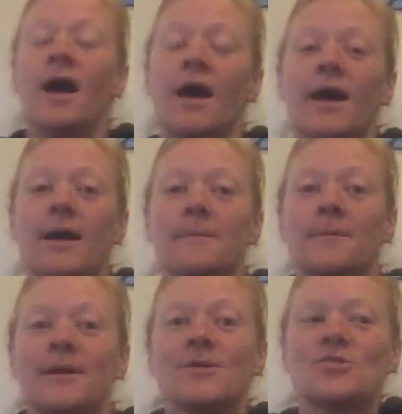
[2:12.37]
I'm
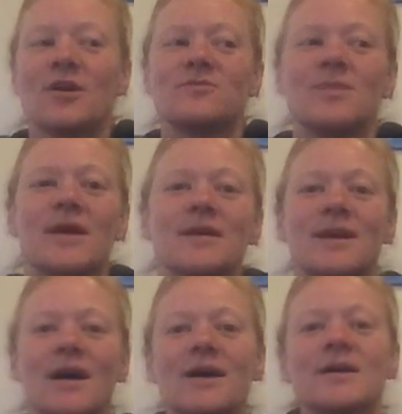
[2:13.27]
gonna drive my
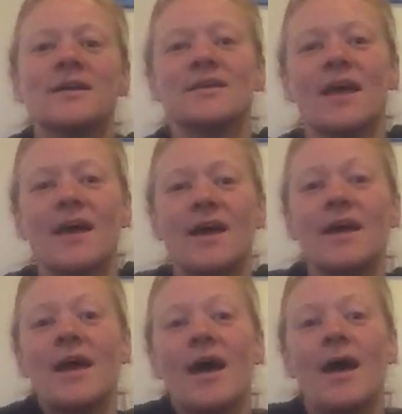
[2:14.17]
car, yeah,
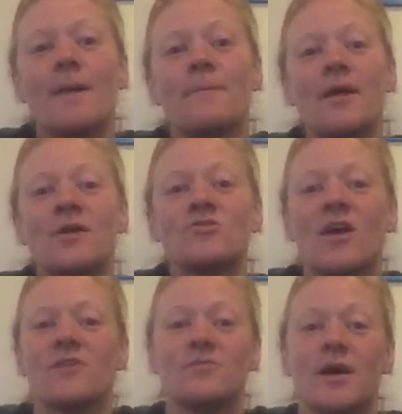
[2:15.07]
I'm gonna
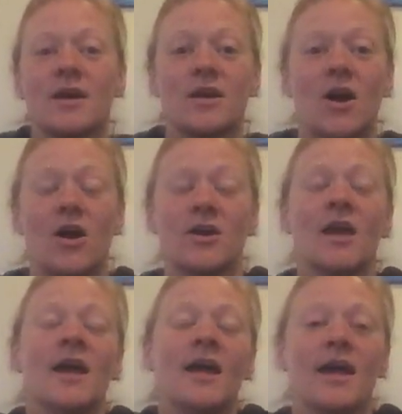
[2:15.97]
drive my car,
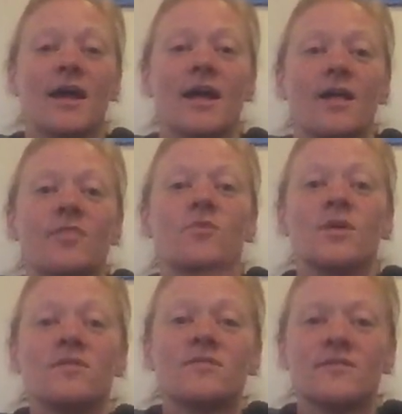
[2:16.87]
and the
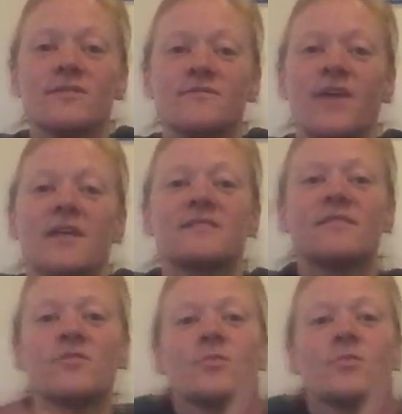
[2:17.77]
wheels turn fast and the